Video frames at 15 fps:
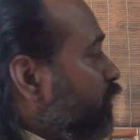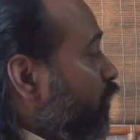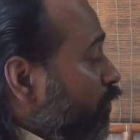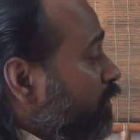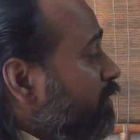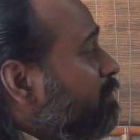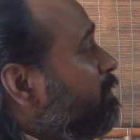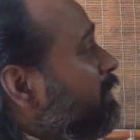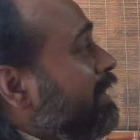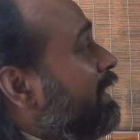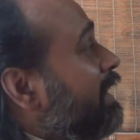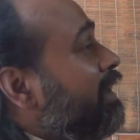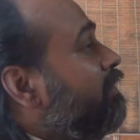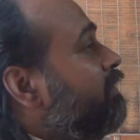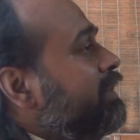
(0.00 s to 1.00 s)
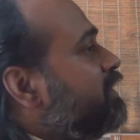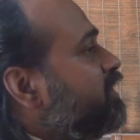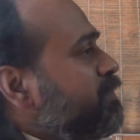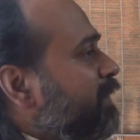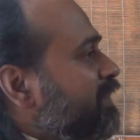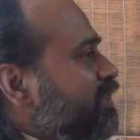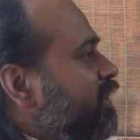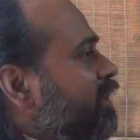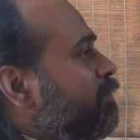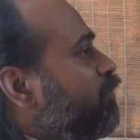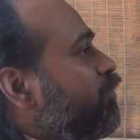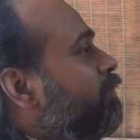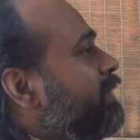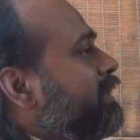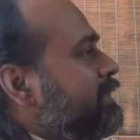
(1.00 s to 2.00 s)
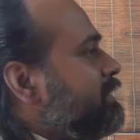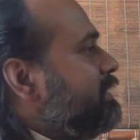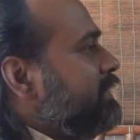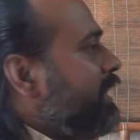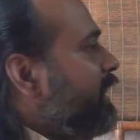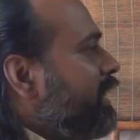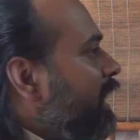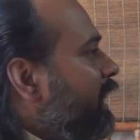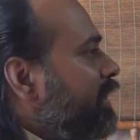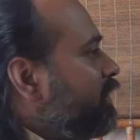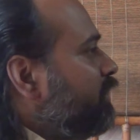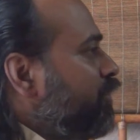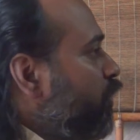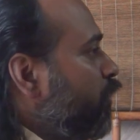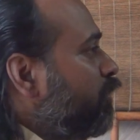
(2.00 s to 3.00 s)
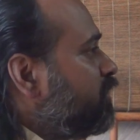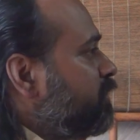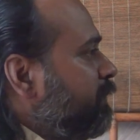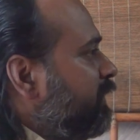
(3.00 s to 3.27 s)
Don't believe in special moments. There are no